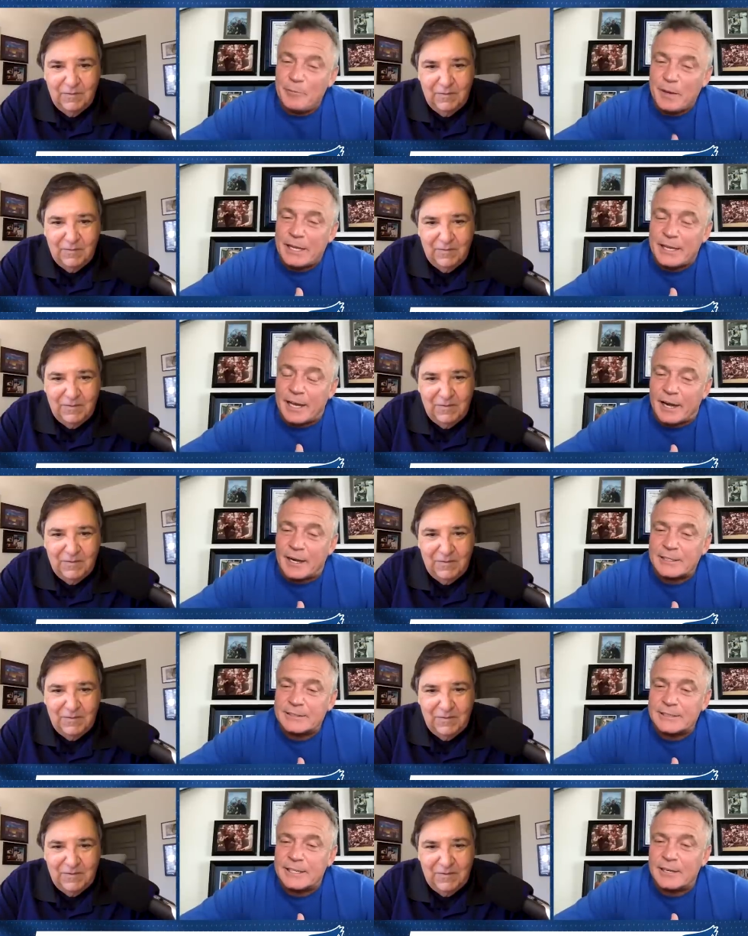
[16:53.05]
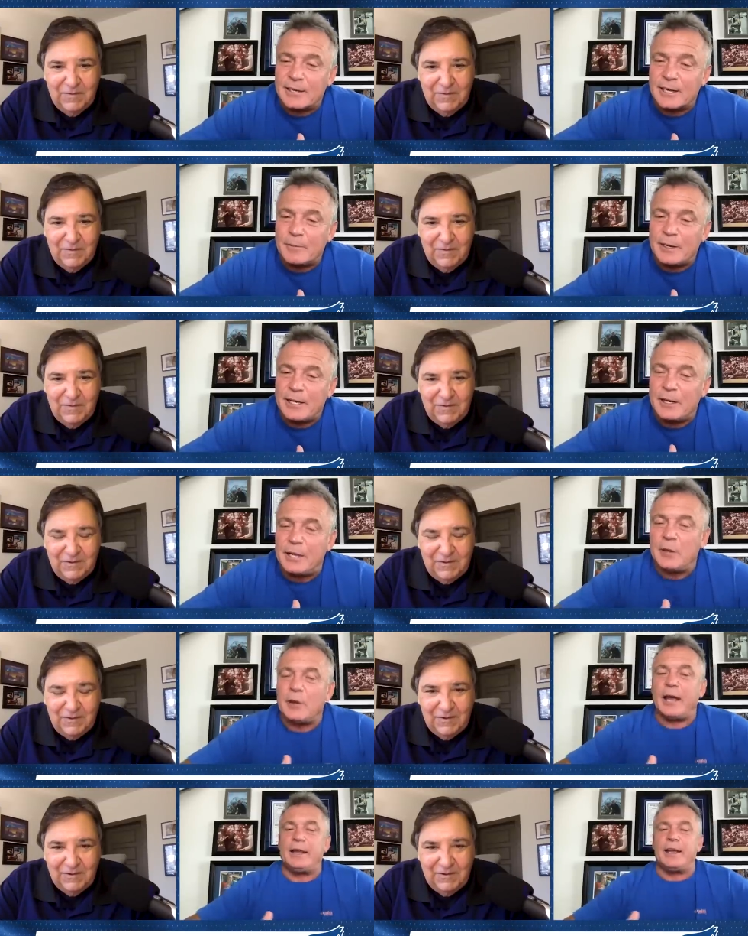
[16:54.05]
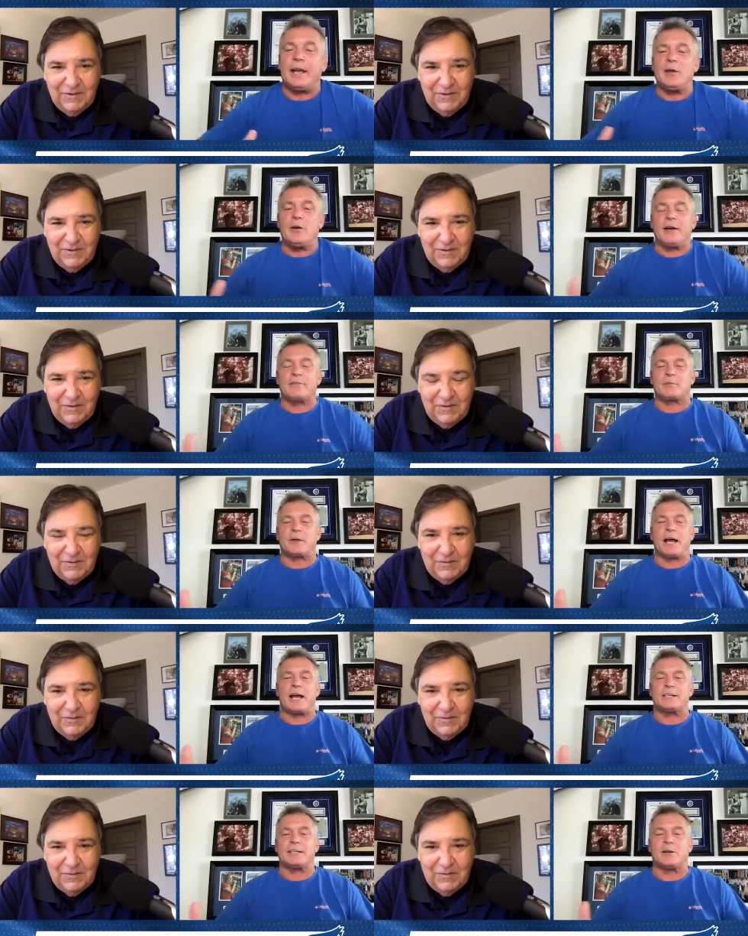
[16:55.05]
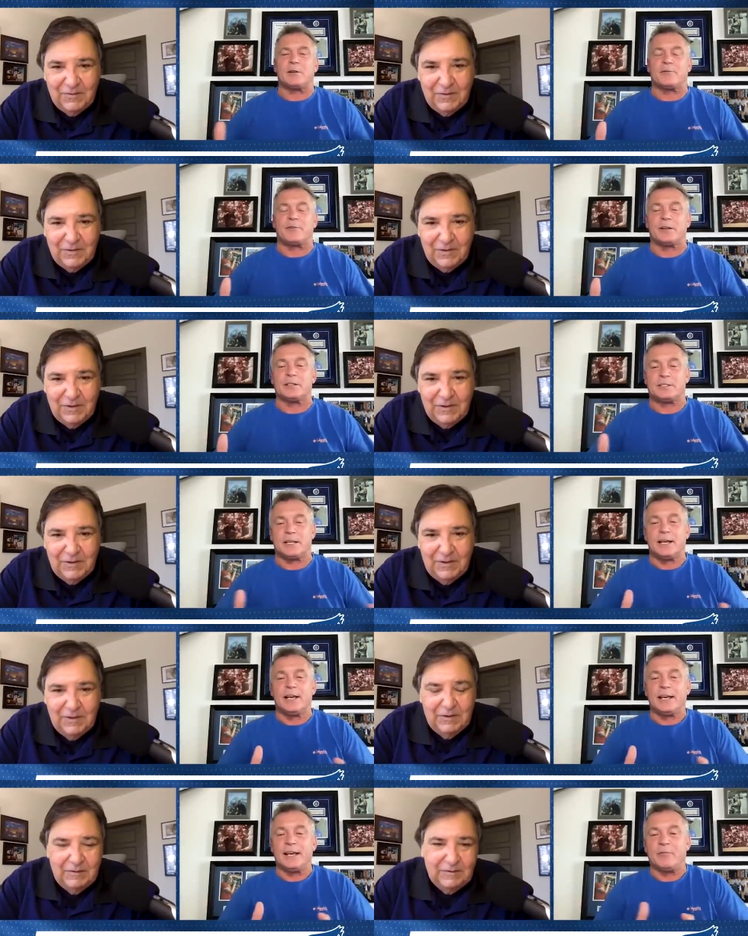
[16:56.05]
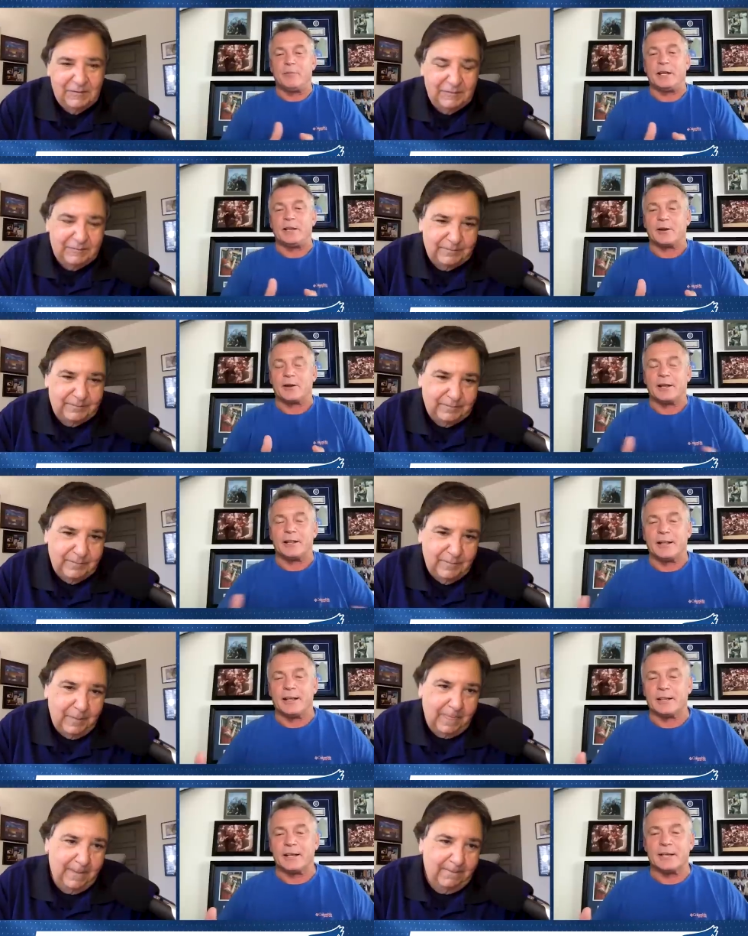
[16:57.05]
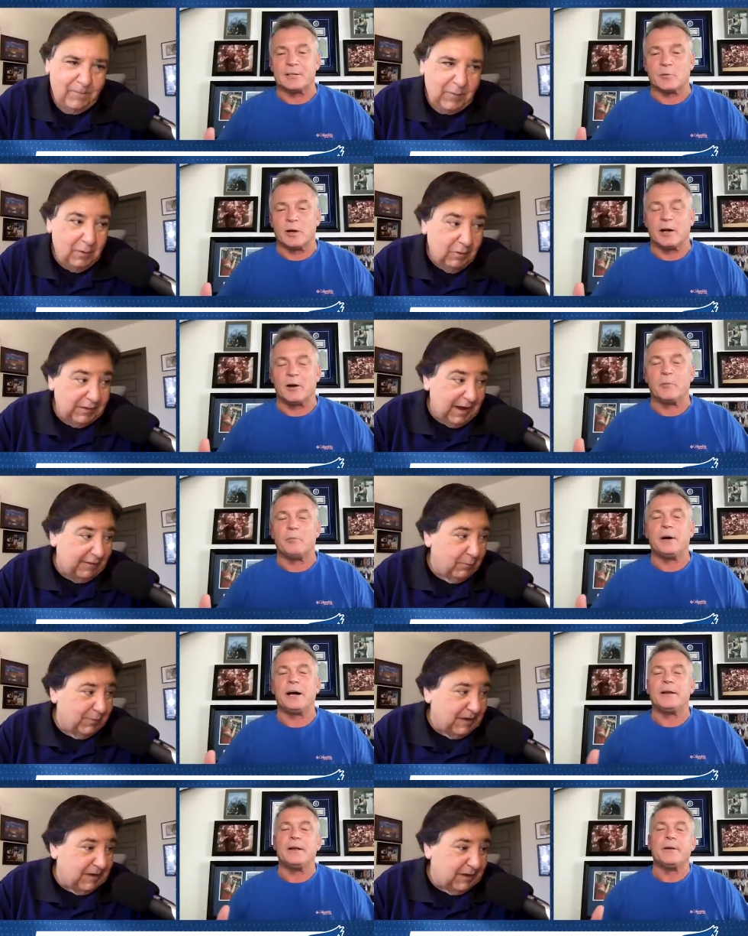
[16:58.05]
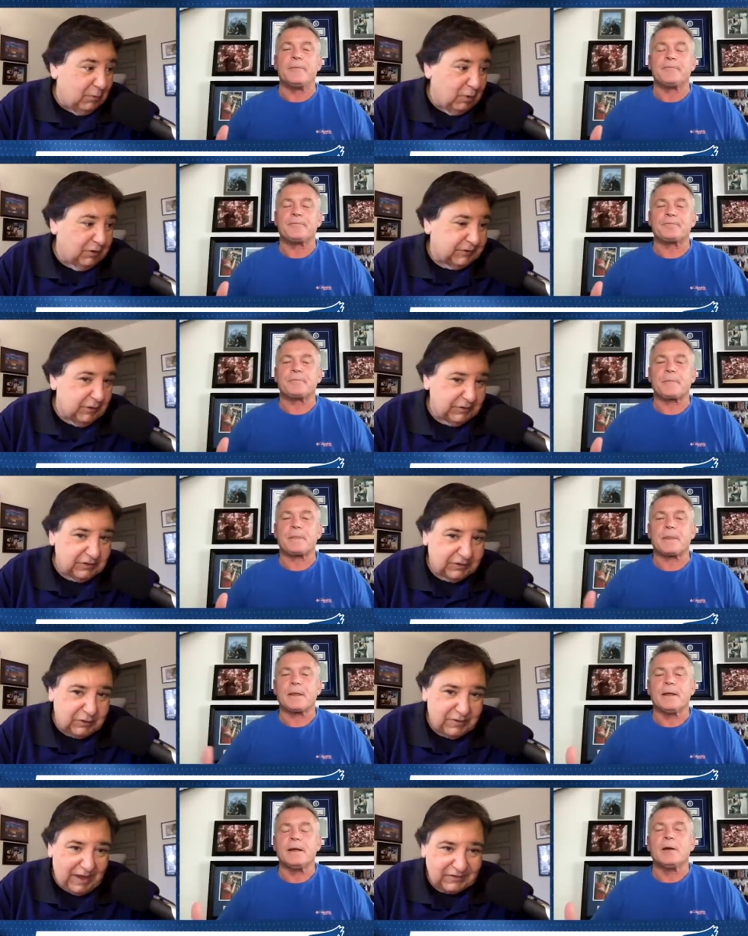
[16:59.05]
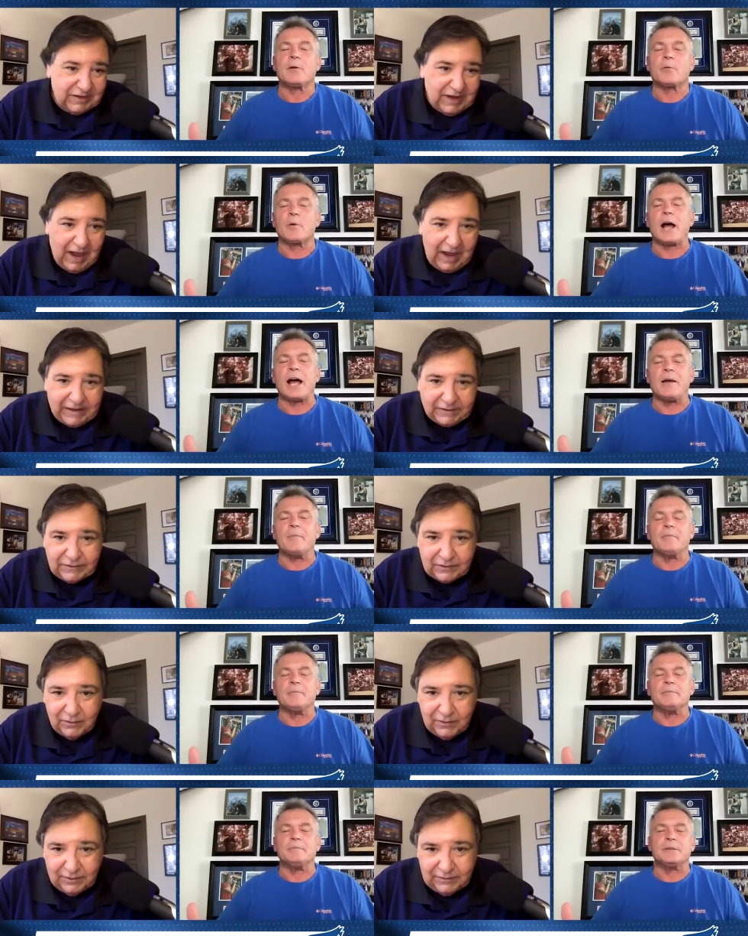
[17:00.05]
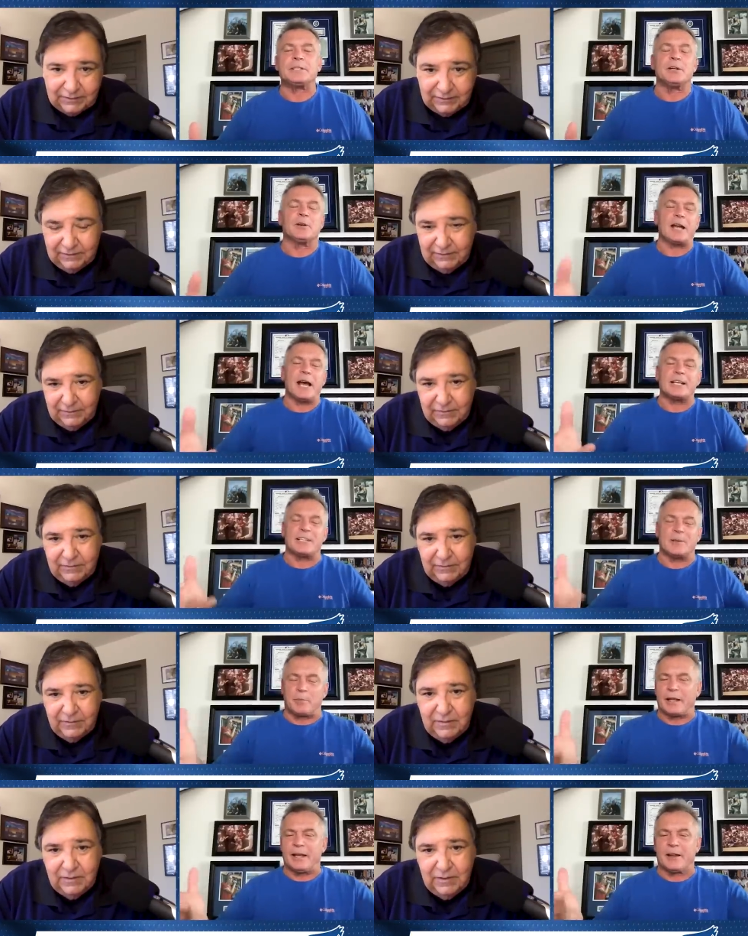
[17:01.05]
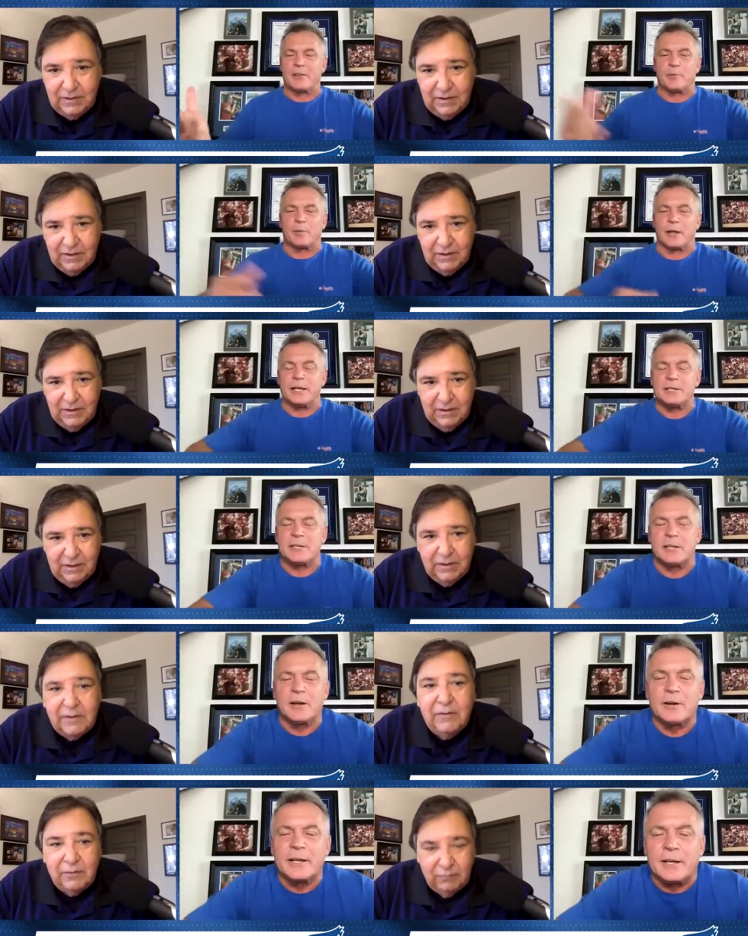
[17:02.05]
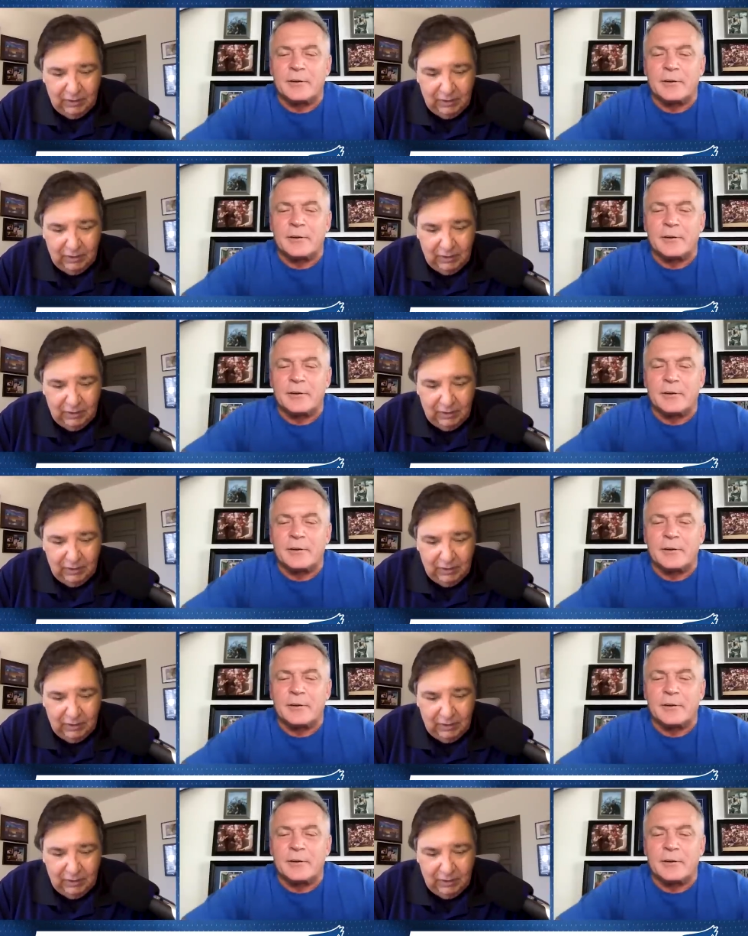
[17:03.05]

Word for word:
Speaker 1: they've been there. You know, I mean, you, you ha- yeah, you have some guys. You know, the Phillies have been there as well. Well, they haven't but,
Speaker 2: been in the World Series since 2009, right. so that
Speaker 1: but, you know guys that played other place. You know, you're